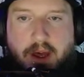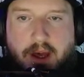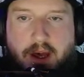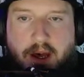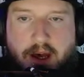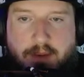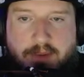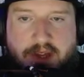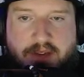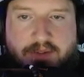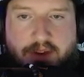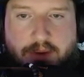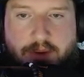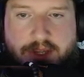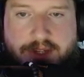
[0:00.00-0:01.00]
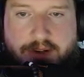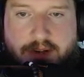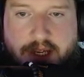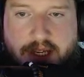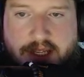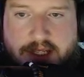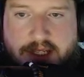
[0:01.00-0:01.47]
Um, if a creature
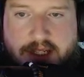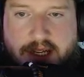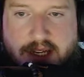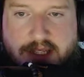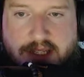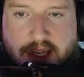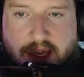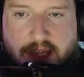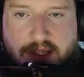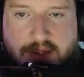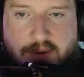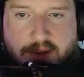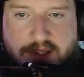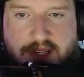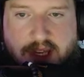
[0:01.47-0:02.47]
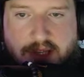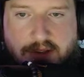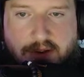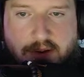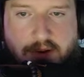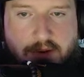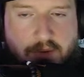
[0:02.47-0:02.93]
isn't assigned to a
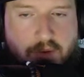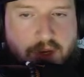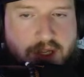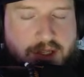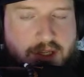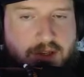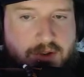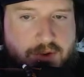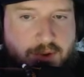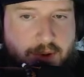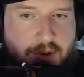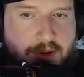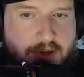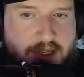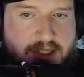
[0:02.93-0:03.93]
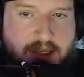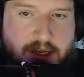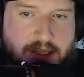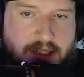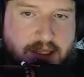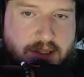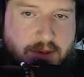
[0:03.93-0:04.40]
sector, its controller
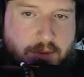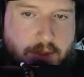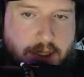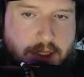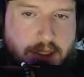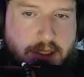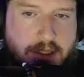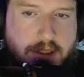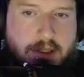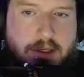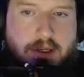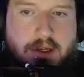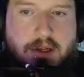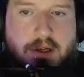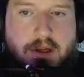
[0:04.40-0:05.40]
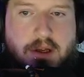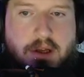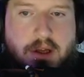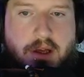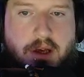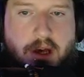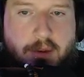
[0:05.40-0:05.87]
assigns it to one.
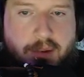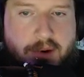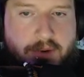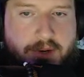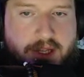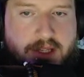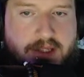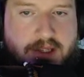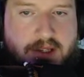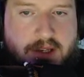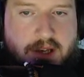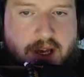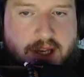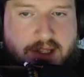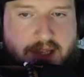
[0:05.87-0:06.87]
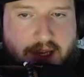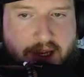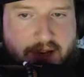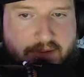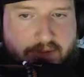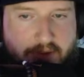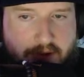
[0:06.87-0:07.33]
Opponents
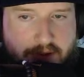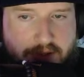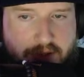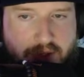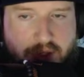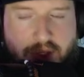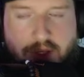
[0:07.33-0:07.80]
assign first.